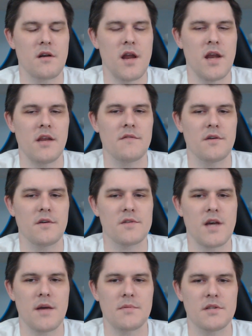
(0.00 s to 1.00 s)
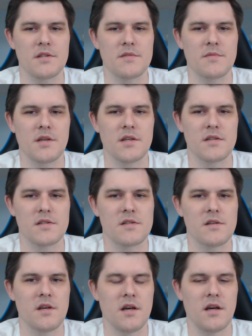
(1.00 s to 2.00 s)
any of those options, because
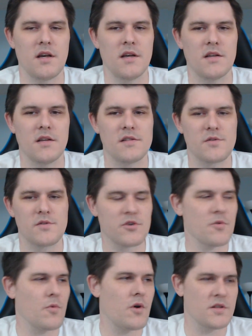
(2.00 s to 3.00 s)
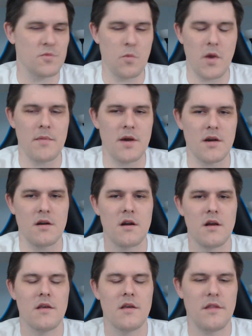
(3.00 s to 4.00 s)
Sorsha 1 is way better
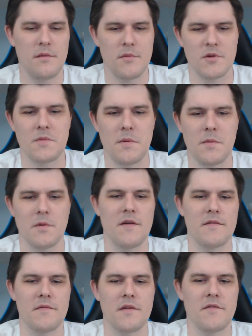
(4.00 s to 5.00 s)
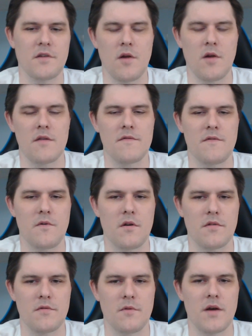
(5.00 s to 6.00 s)
than most people have given credit for
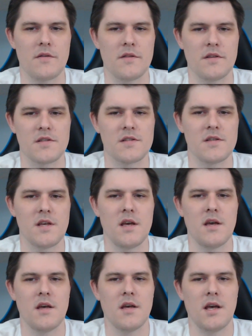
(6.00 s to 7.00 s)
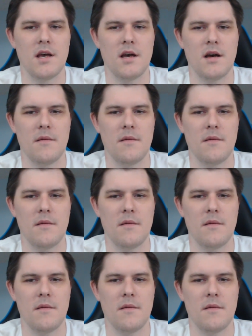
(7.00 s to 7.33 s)
throughout Mark